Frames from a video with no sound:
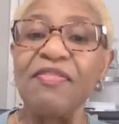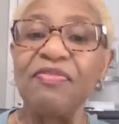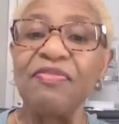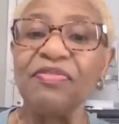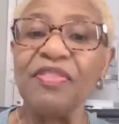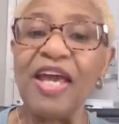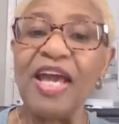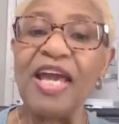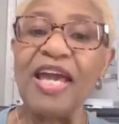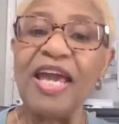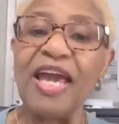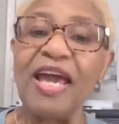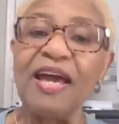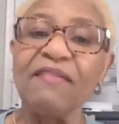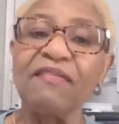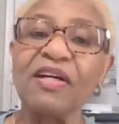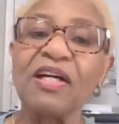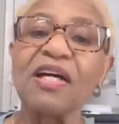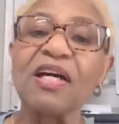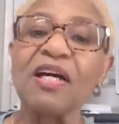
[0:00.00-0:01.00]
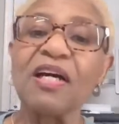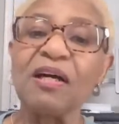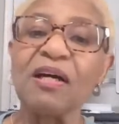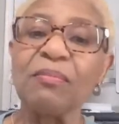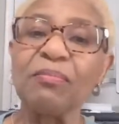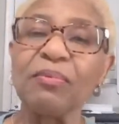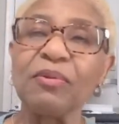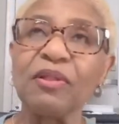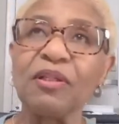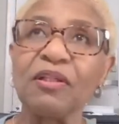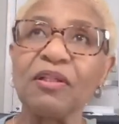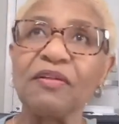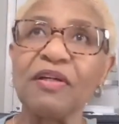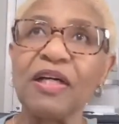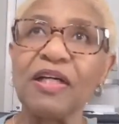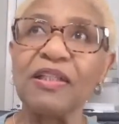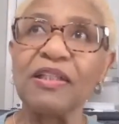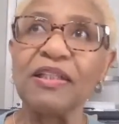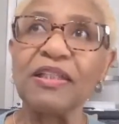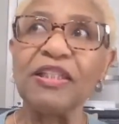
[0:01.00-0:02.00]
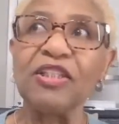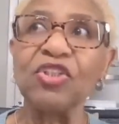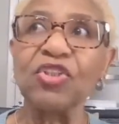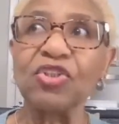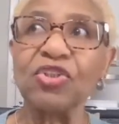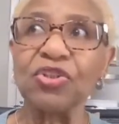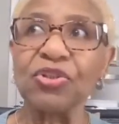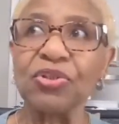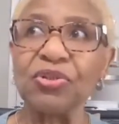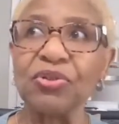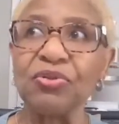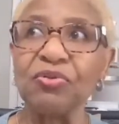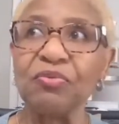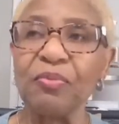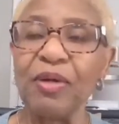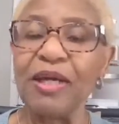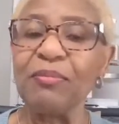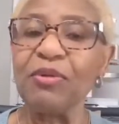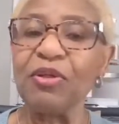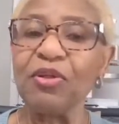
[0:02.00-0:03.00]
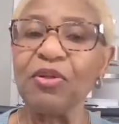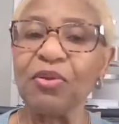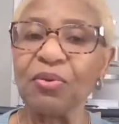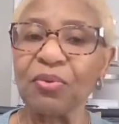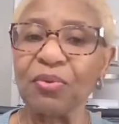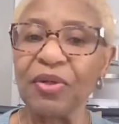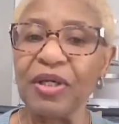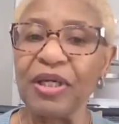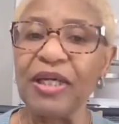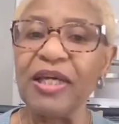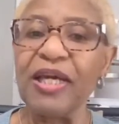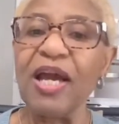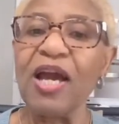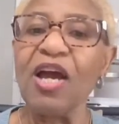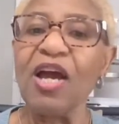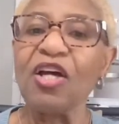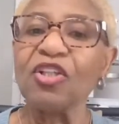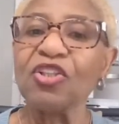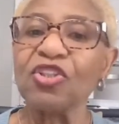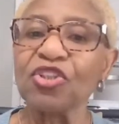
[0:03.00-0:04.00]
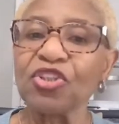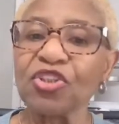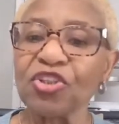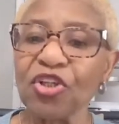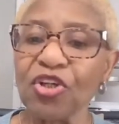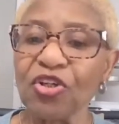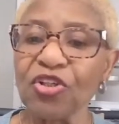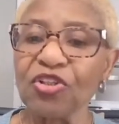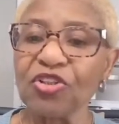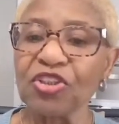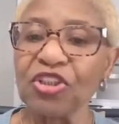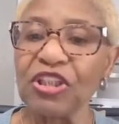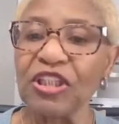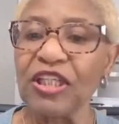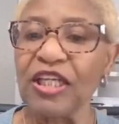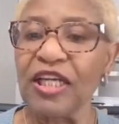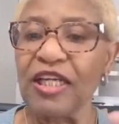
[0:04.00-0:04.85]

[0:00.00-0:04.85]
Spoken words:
They have a couple of, at least two, maybe three, surging.